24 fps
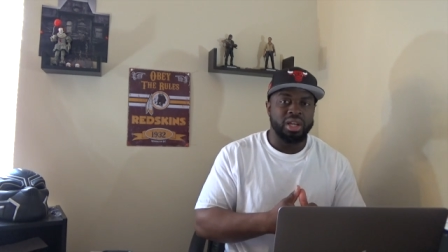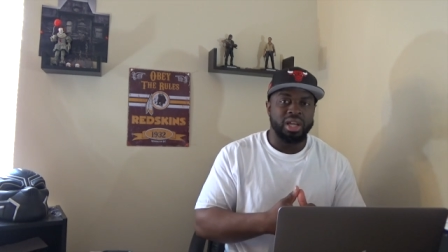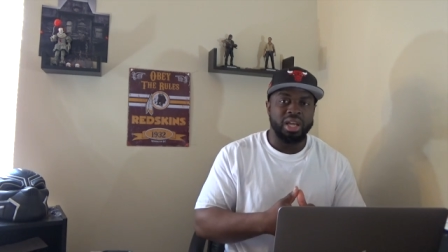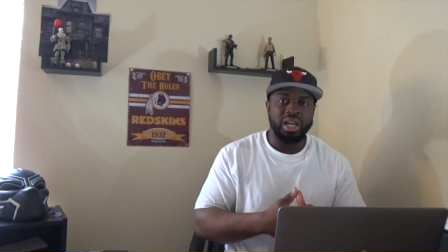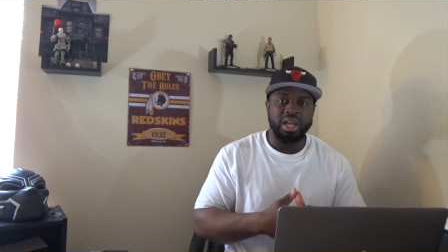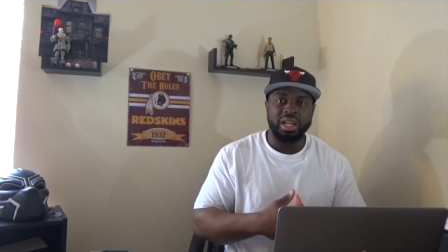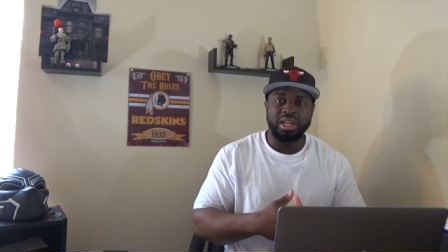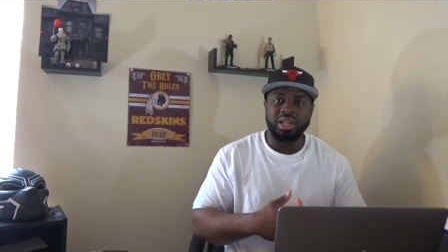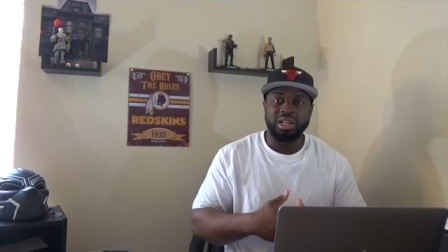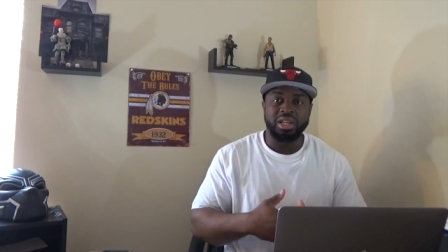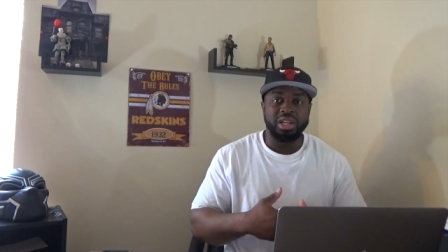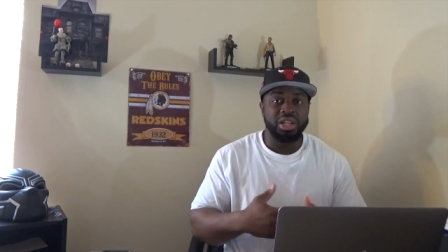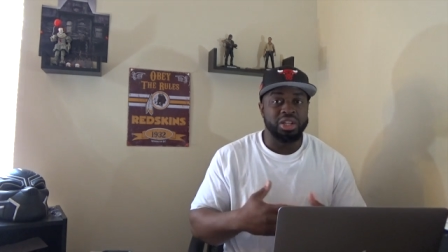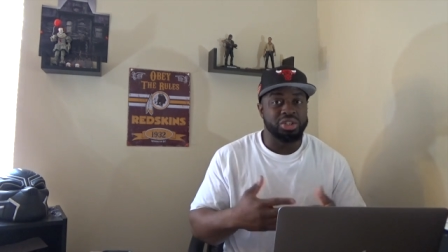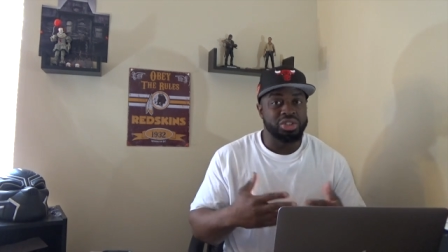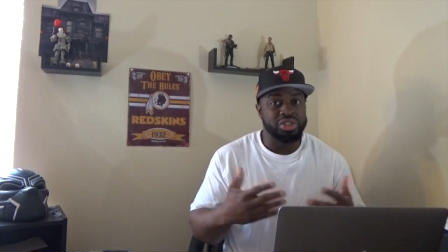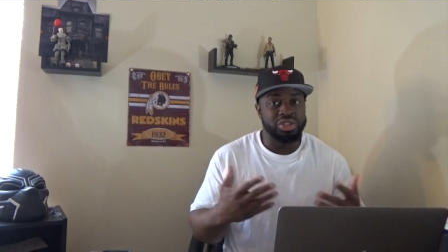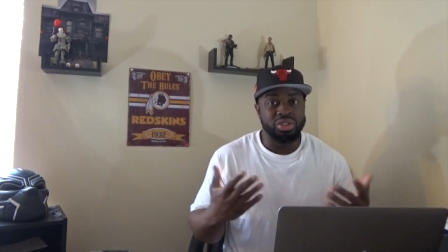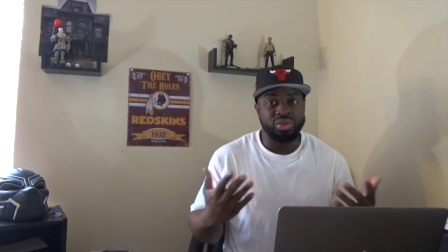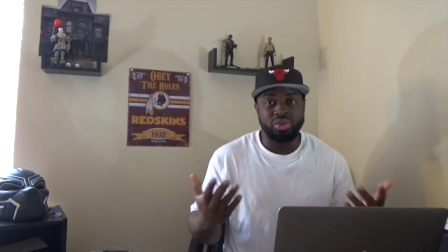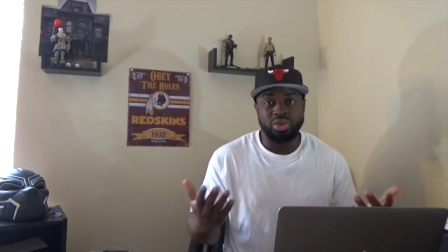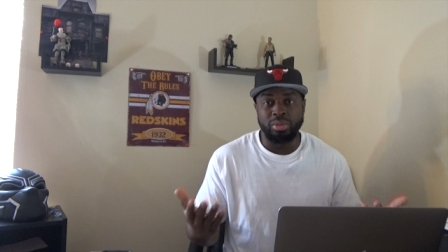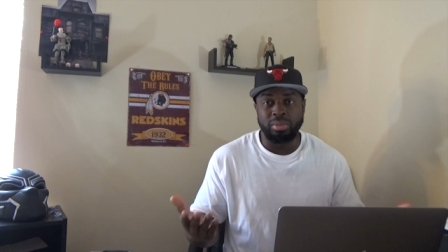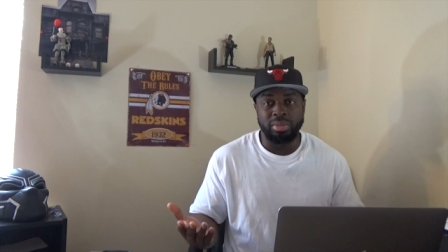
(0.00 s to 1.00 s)
and then they're
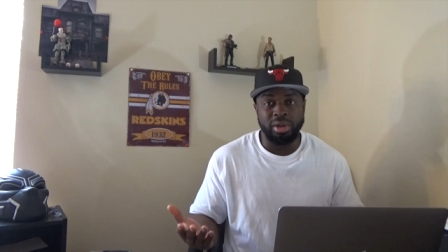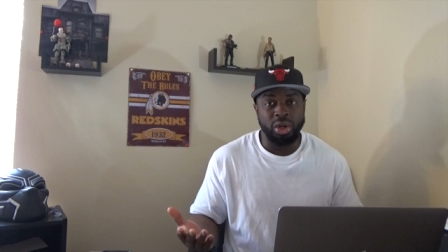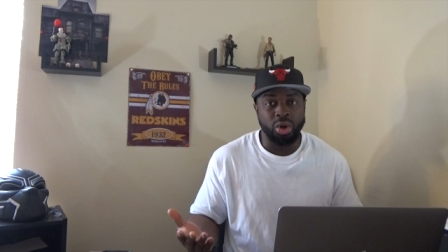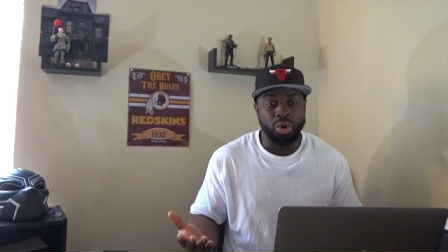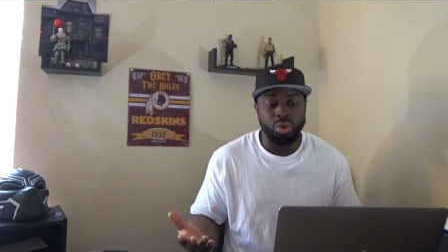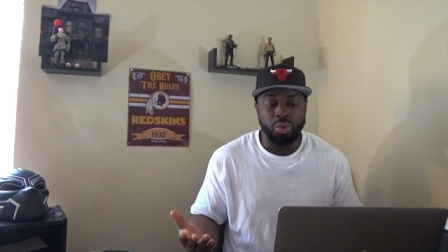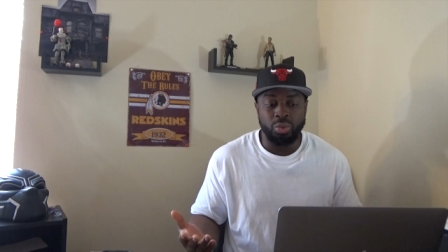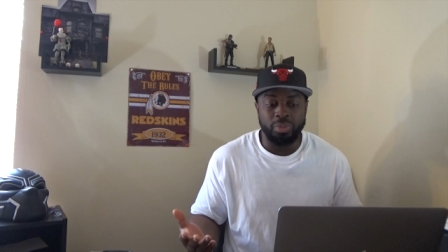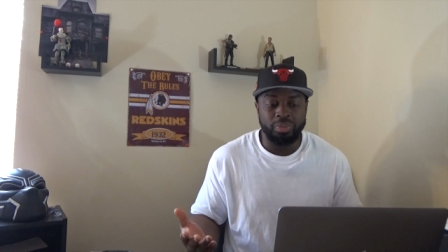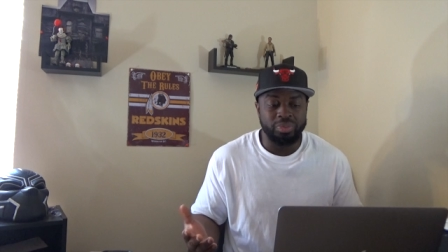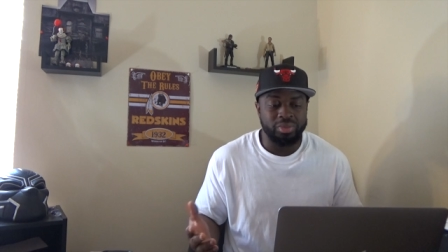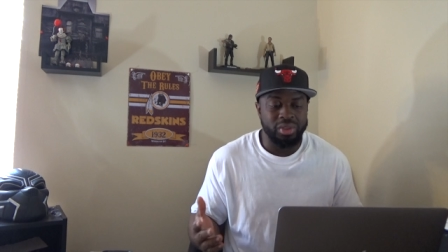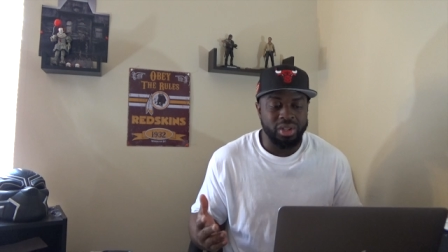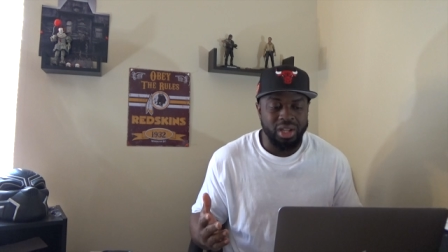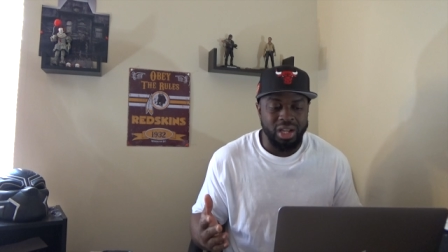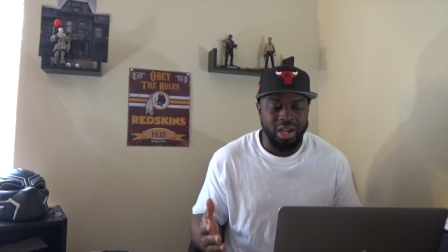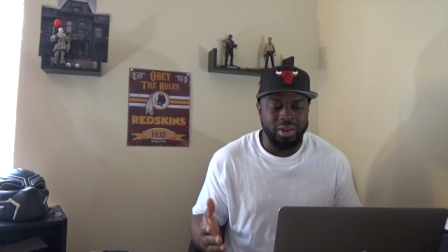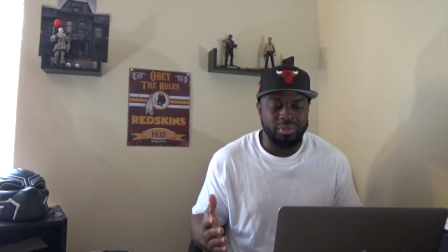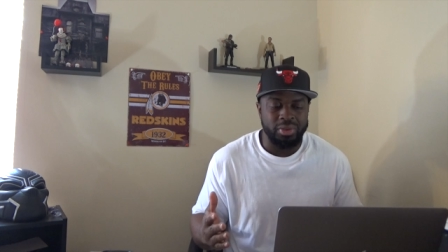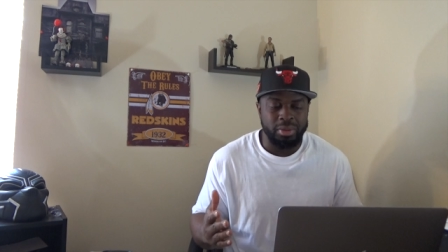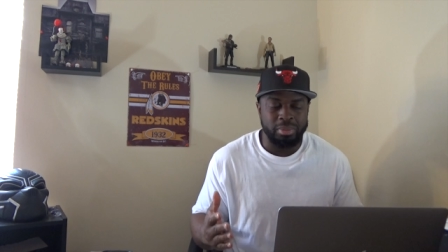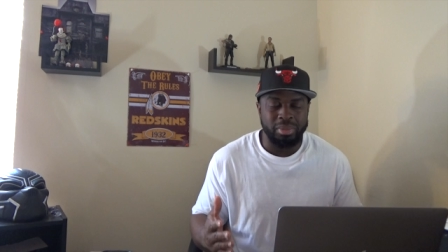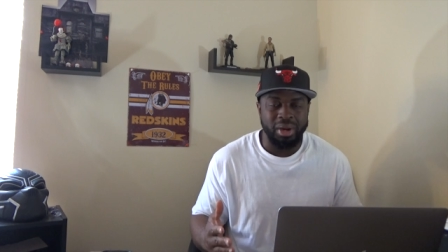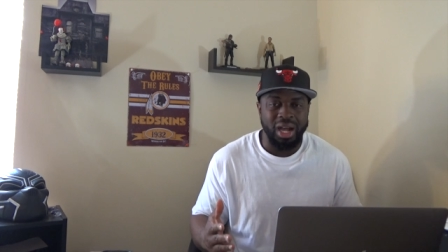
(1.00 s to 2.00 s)
just going to blow
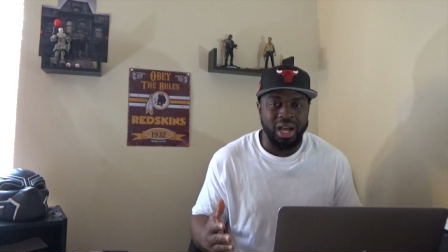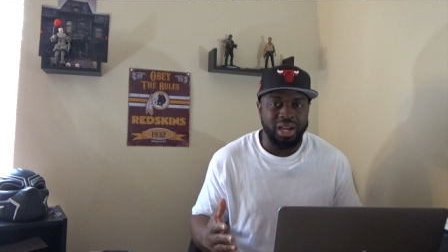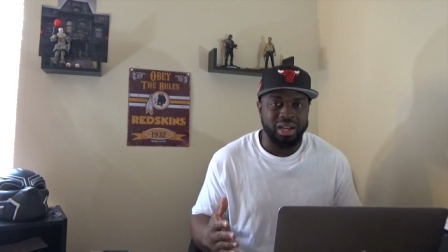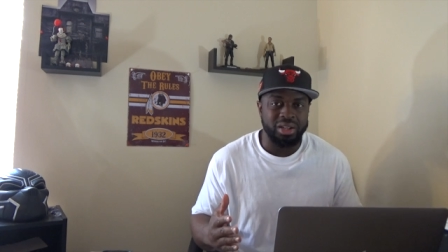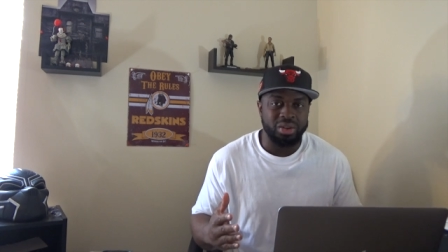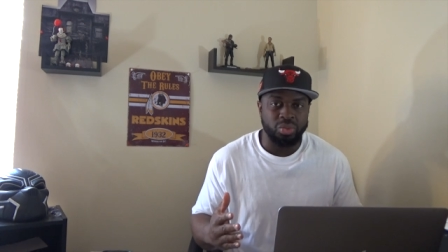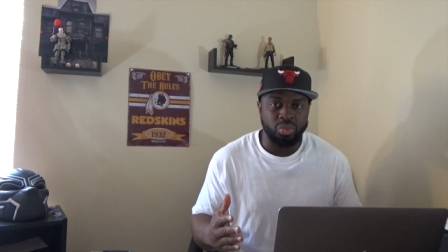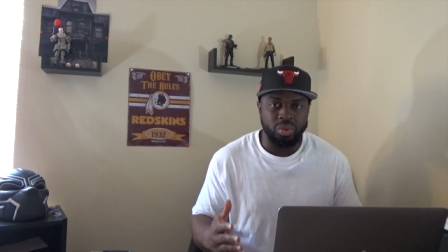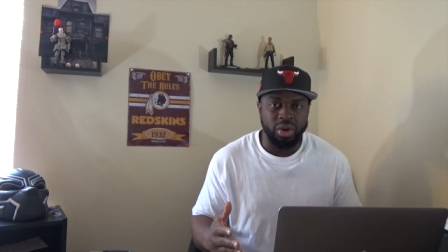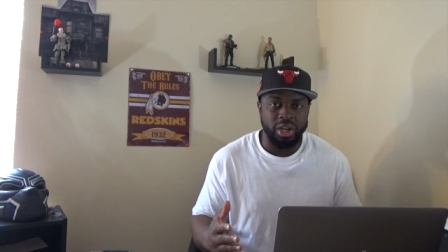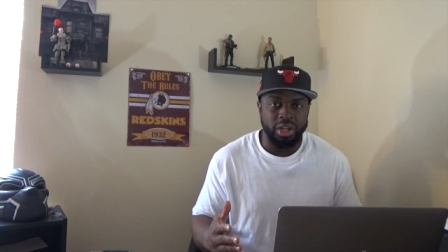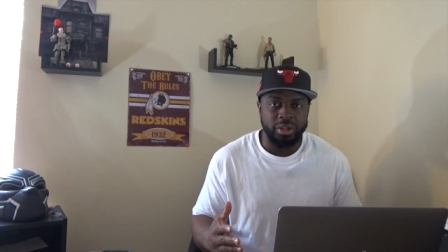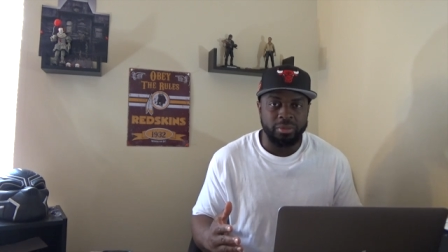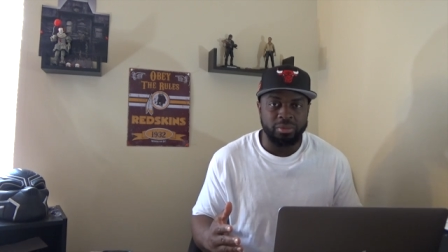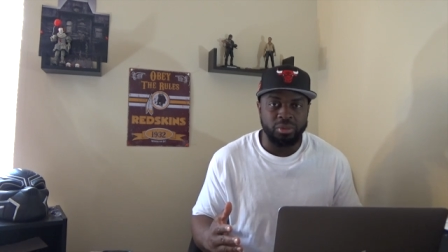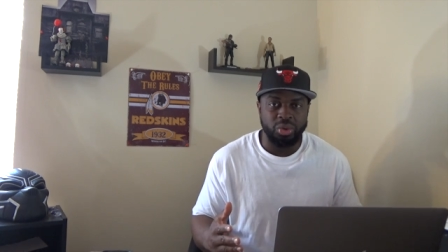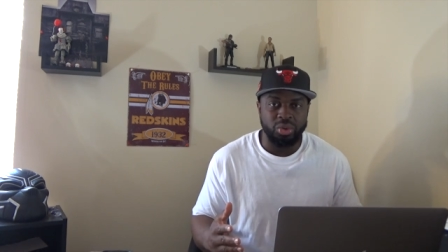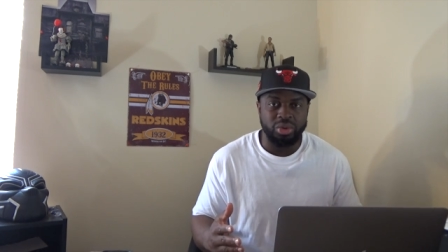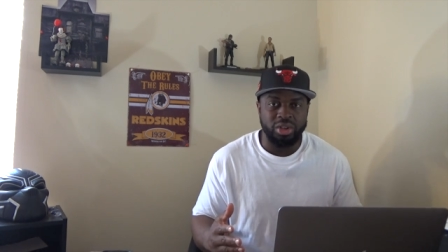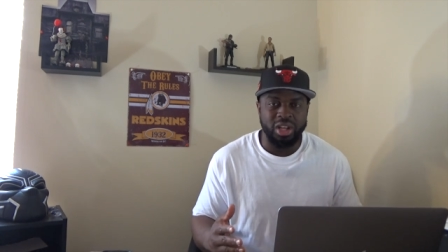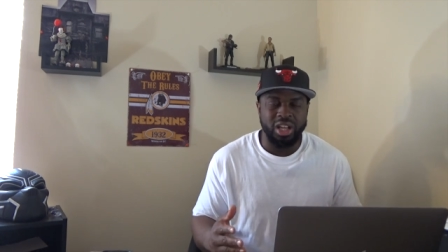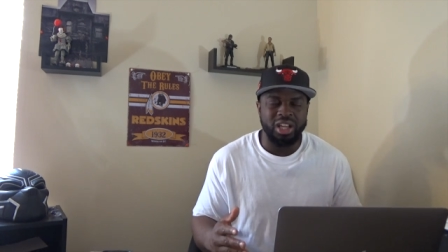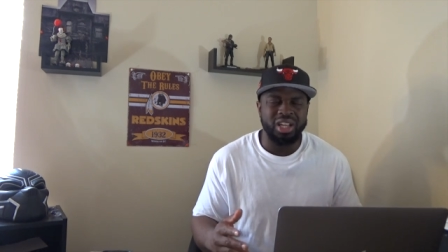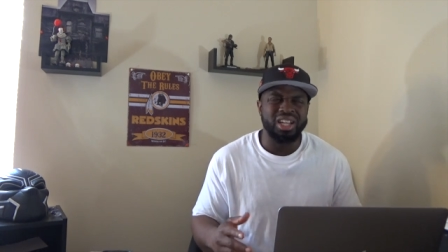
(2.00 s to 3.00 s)
everybody away,
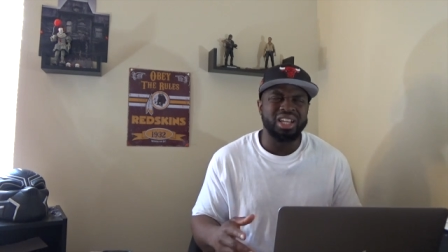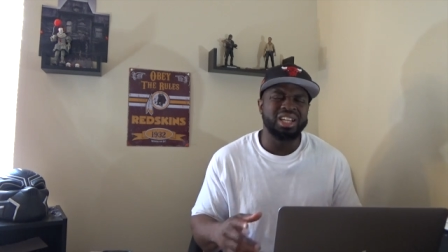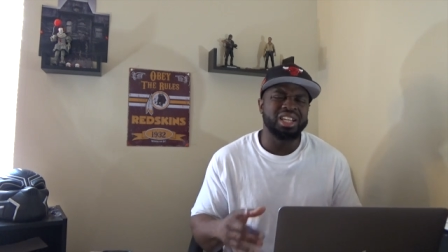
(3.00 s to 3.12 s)
okay?